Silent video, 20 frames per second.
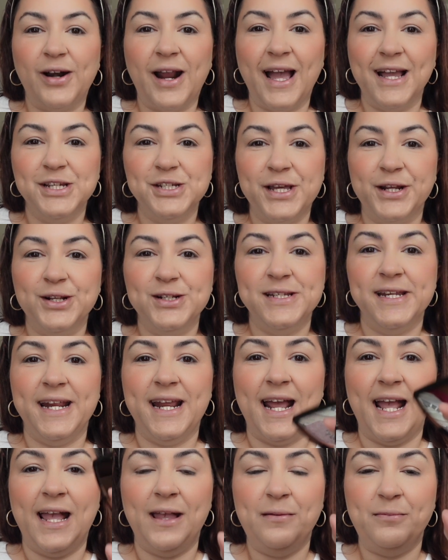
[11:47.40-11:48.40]
eyeshadow today,
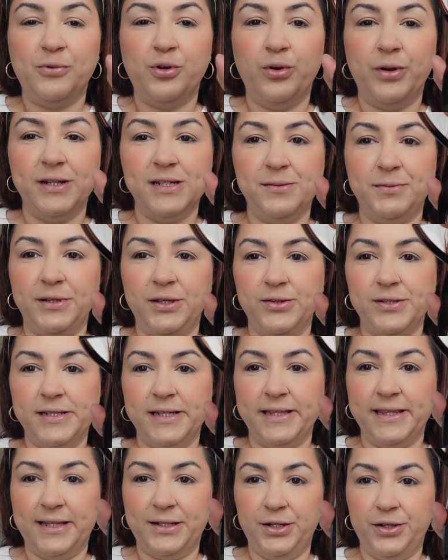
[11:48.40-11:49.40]
I am going to be
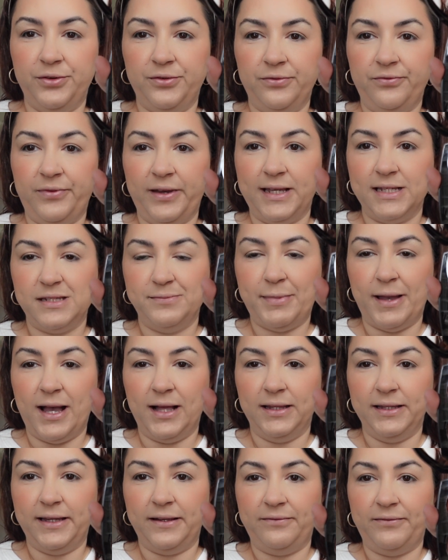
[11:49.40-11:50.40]
using the new Face
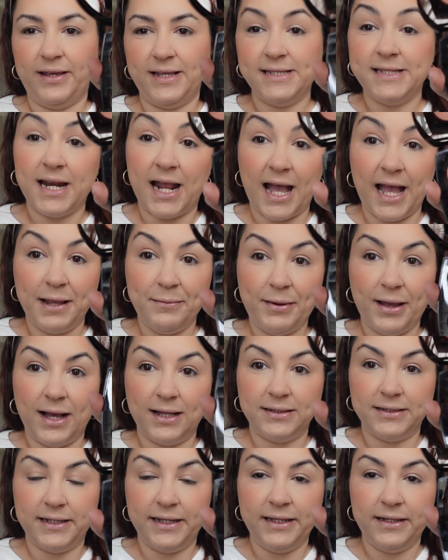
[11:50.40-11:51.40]
and Eye
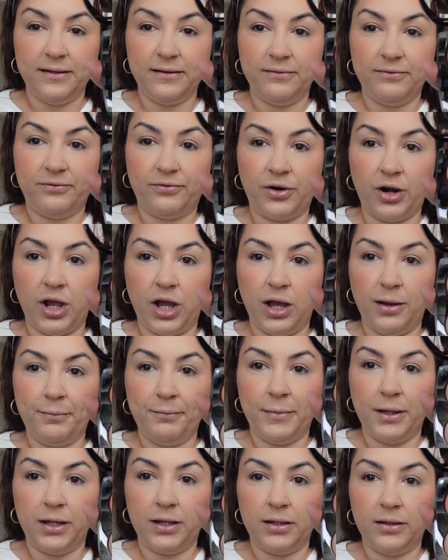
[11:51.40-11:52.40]
palette
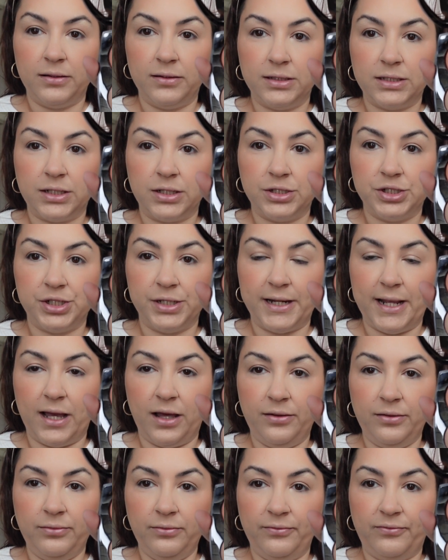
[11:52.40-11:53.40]
from
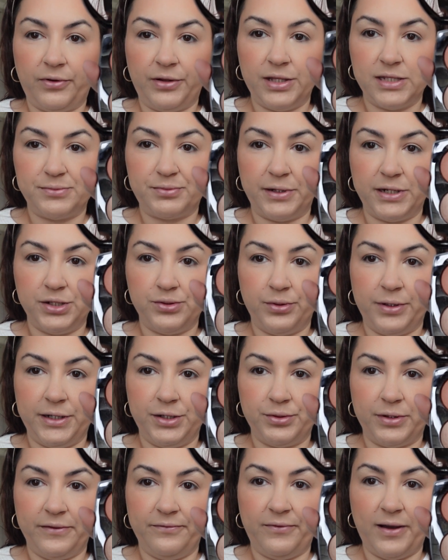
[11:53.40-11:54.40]
Chanel for the Spring
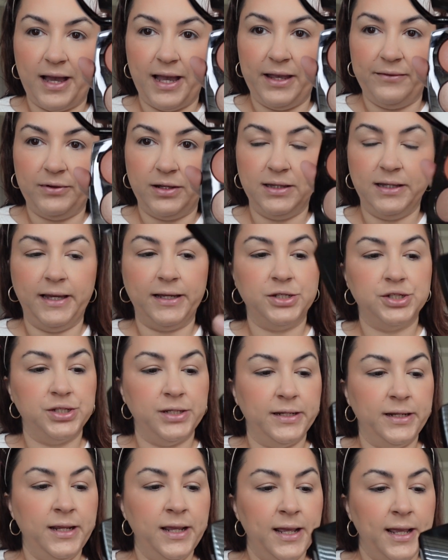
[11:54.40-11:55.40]
2025
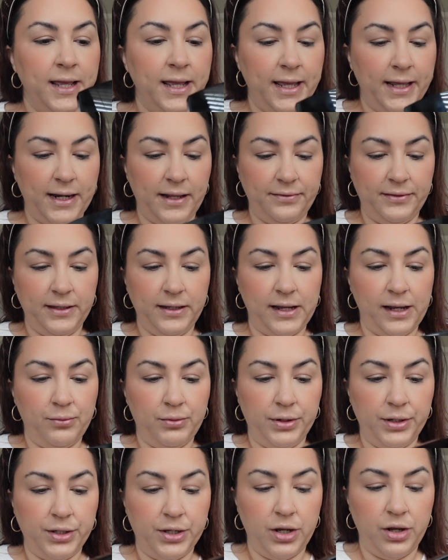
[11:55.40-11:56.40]
collection. And I think I
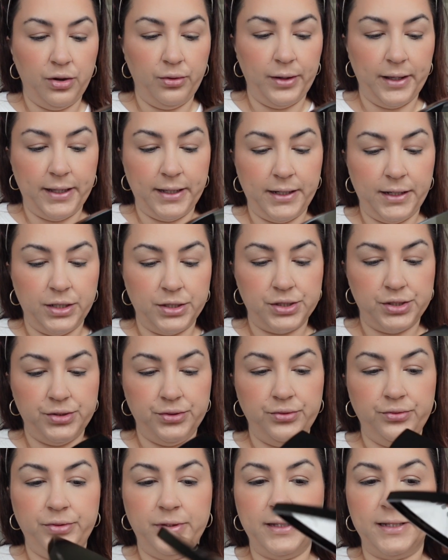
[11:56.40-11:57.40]
want to go
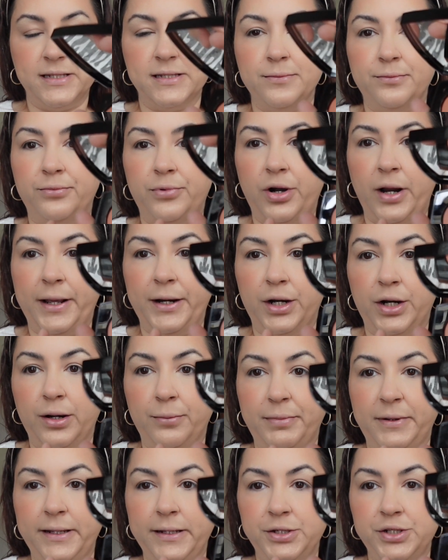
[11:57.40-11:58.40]
into this
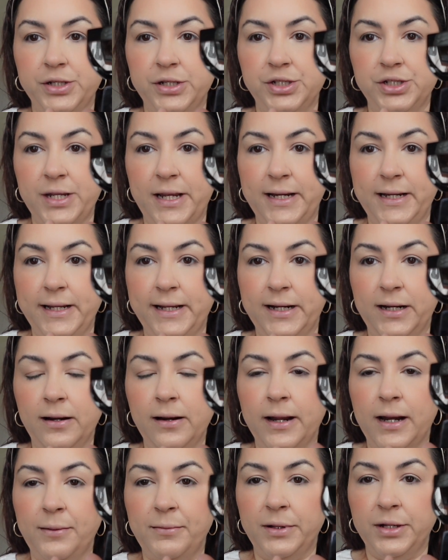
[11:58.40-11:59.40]
brighter peachy shade here,
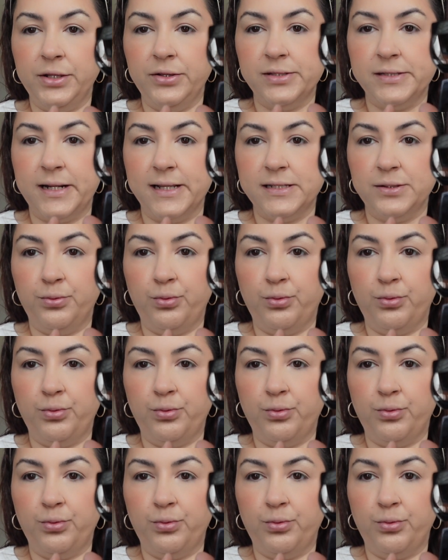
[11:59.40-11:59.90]
and I'm going to use it as a